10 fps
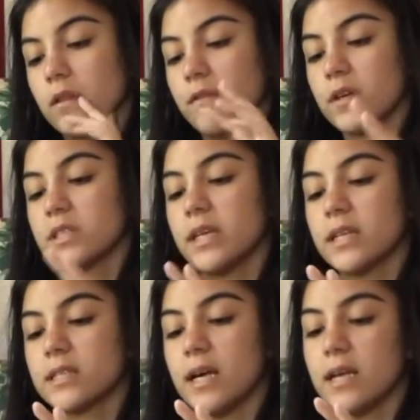The first
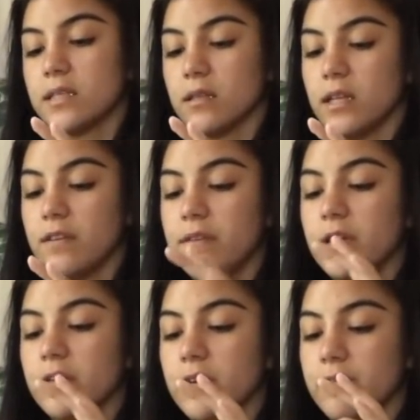thing says leafy
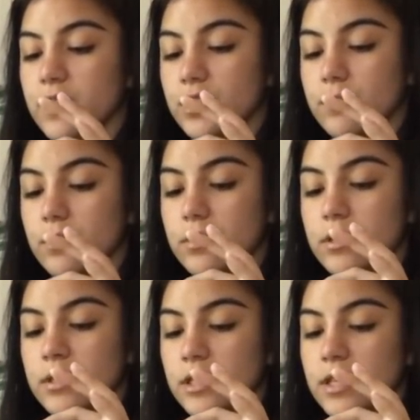green vegetables,
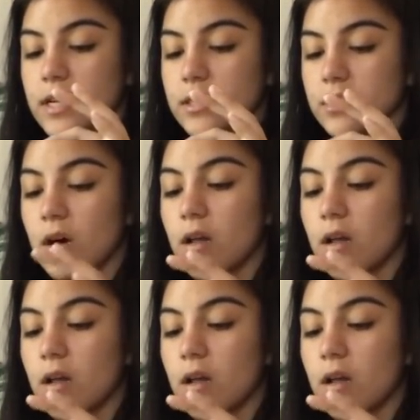such as